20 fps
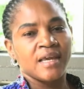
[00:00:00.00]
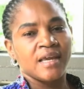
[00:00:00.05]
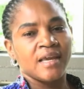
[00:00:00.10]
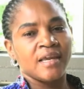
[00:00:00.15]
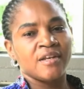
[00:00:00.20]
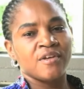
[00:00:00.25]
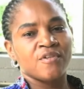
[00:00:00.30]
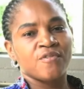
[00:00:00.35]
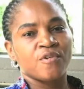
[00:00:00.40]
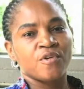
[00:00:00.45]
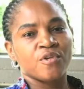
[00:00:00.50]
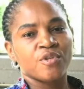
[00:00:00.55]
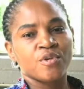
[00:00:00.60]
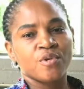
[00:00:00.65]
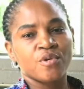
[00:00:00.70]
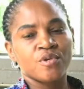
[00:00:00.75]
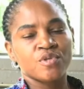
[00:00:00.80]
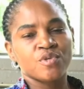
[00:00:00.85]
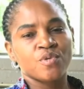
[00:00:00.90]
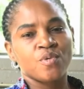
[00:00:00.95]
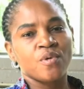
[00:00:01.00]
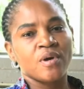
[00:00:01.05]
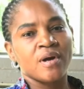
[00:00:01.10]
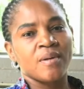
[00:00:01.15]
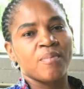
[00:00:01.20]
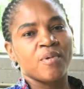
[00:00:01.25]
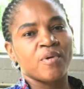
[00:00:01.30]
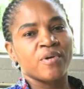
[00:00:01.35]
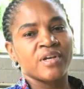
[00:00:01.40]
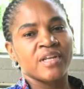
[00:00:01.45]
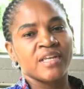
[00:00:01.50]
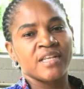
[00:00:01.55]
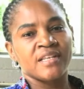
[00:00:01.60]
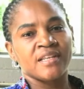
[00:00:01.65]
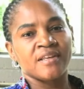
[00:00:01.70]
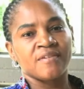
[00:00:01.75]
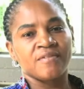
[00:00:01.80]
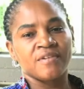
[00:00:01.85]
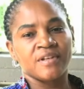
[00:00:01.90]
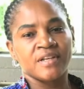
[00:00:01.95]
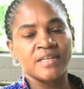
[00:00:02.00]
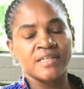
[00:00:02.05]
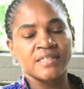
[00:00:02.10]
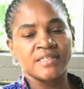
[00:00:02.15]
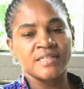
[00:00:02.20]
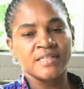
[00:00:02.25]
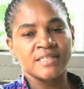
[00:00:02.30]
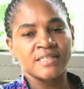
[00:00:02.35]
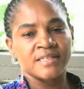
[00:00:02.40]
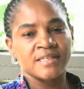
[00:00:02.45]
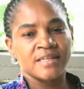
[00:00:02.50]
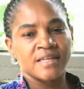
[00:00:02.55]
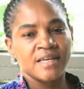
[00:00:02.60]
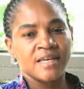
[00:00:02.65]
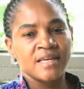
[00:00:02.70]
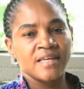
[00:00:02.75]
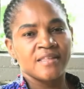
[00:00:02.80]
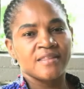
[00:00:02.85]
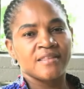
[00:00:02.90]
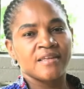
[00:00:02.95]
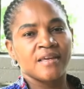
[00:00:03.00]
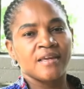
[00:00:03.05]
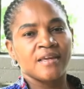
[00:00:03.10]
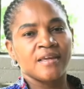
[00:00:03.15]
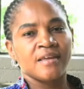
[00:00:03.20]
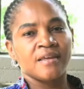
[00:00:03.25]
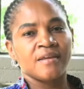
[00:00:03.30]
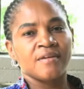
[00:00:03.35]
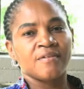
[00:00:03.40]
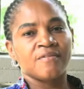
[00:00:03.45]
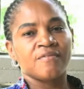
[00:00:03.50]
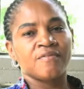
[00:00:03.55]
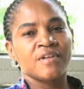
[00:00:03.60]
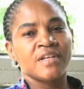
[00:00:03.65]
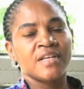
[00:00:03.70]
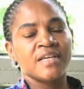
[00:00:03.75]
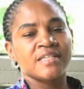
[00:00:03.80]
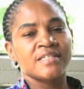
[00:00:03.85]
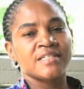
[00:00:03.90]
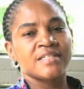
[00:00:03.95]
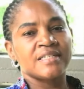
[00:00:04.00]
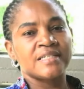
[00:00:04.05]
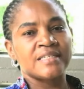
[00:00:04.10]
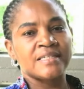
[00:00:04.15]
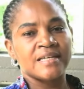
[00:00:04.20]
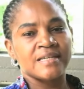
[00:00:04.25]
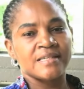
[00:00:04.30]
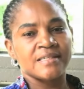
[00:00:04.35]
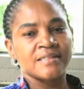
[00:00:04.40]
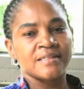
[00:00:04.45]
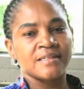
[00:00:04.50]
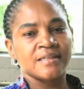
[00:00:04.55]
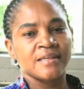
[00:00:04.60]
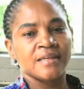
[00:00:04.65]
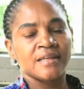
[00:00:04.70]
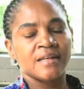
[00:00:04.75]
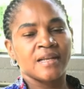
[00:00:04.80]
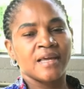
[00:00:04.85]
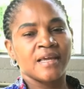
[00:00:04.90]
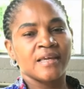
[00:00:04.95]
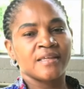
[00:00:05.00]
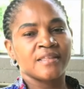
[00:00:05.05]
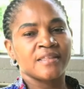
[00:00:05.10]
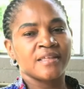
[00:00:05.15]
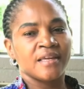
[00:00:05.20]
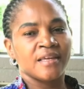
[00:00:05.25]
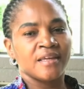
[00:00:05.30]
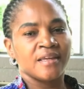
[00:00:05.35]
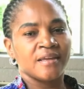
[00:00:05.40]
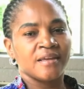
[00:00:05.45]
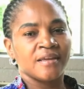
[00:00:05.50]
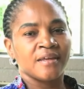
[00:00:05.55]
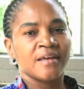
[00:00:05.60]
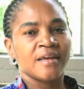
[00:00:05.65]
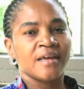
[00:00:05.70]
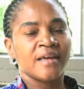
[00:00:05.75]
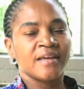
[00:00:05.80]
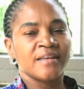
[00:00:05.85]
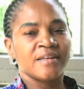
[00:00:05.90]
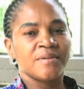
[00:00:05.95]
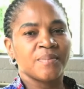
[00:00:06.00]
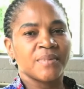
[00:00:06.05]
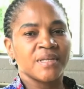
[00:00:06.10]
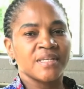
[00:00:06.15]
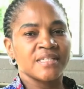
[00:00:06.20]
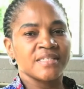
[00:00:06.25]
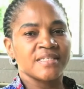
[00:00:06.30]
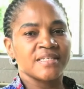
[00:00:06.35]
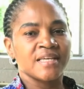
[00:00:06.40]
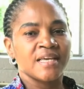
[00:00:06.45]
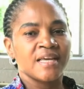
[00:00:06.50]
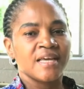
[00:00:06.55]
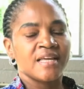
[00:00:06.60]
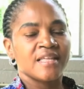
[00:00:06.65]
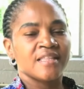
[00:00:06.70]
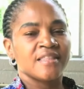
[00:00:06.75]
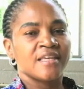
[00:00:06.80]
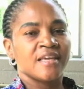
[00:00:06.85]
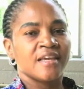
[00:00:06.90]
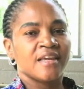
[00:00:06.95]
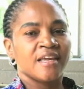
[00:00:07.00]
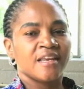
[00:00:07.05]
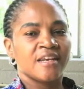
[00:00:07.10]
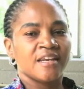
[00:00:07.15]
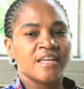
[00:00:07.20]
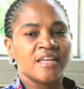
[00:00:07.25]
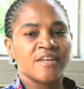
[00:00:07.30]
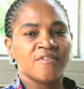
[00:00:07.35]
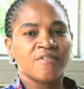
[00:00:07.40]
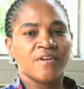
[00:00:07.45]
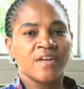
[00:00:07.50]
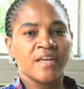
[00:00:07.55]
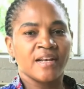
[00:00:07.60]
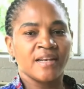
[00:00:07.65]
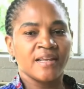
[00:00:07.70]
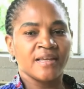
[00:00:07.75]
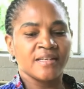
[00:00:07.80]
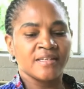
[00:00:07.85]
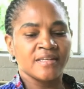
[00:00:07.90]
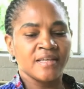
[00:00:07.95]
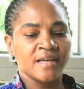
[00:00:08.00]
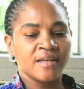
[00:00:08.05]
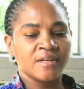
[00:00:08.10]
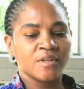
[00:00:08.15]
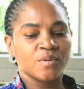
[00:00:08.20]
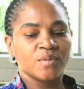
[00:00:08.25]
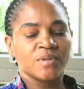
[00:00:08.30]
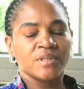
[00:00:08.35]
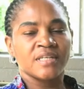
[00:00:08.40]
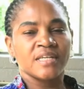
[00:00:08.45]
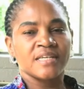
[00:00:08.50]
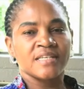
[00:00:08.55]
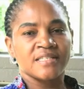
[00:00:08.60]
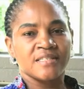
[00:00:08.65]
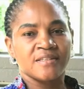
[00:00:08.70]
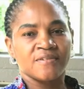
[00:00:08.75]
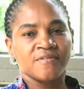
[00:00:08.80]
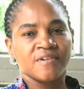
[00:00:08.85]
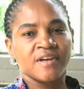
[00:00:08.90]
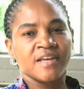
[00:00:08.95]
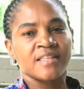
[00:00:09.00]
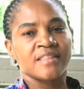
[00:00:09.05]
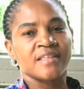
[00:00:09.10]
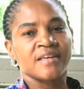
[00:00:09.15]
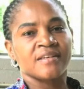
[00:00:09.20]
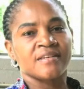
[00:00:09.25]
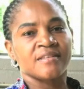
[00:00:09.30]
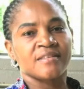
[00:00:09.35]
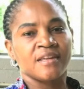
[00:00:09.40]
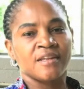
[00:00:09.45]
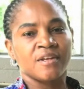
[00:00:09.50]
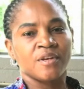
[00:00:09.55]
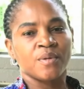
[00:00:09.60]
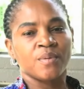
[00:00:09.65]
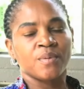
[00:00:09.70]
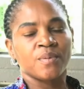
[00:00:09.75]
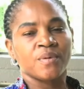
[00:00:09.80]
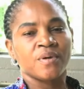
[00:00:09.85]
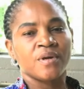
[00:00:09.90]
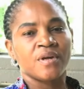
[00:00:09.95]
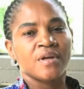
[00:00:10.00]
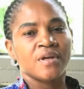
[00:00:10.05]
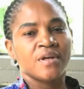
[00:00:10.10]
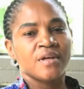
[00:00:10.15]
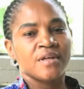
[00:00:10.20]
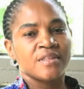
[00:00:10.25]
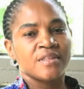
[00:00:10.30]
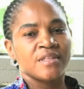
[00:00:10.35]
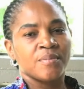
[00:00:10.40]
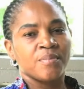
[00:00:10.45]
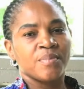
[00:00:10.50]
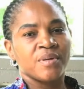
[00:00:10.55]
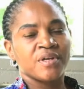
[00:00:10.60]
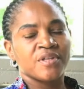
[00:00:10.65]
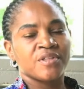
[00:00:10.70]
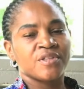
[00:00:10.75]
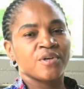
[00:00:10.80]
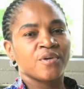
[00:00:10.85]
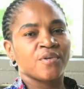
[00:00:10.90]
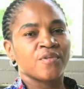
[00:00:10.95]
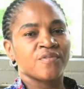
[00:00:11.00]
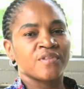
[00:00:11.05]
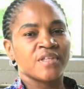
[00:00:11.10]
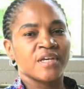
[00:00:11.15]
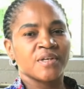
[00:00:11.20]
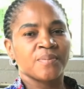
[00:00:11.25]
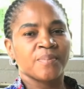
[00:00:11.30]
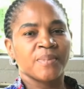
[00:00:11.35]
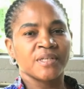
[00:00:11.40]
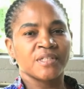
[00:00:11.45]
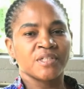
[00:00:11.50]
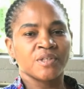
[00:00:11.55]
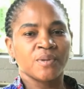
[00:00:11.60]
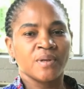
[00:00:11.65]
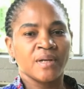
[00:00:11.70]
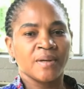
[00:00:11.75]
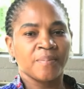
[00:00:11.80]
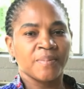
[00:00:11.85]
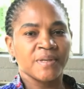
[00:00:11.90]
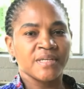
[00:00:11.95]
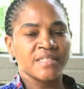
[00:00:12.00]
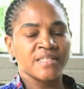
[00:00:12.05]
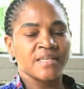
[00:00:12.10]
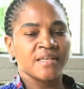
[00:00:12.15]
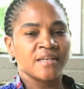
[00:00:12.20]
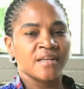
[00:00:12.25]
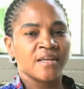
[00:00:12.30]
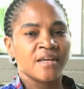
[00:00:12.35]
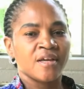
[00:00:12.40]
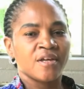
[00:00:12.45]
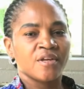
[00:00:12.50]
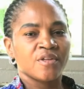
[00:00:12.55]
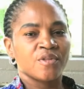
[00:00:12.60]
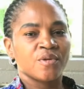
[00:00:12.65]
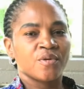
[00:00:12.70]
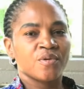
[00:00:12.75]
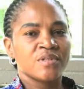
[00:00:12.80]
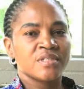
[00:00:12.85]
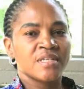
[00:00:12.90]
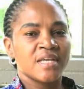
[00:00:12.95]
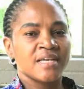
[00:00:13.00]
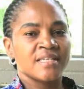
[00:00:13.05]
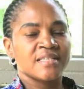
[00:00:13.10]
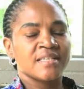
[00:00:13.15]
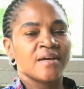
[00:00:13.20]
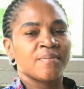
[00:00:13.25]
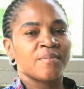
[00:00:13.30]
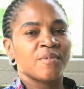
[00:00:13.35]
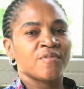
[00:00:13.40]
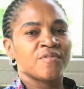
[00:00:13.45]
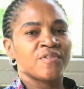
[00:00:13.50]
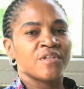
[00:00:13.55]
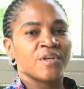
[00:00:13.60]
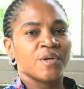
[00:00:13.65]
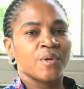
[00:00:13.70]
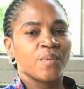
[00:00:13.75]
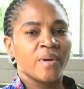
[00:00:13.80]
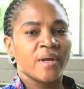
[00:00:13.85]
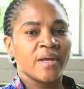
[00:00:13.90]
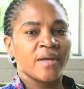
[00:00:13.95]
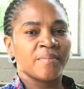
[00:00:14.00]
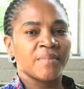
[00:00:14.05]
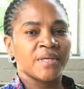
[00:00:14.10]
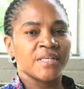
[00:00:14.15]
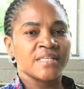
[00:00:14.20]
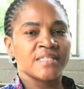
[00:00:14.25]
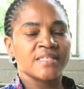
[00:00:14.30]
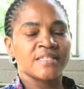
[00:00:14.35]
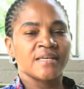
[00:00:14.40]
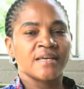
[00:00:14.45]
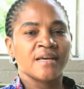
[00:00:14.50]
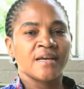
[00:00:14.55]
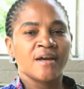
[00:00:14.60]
And for those who are born in the villages, the village leaders, like the headmen, they can give a letter to testify that they know the birth of that particular person. Those are some of the requirements.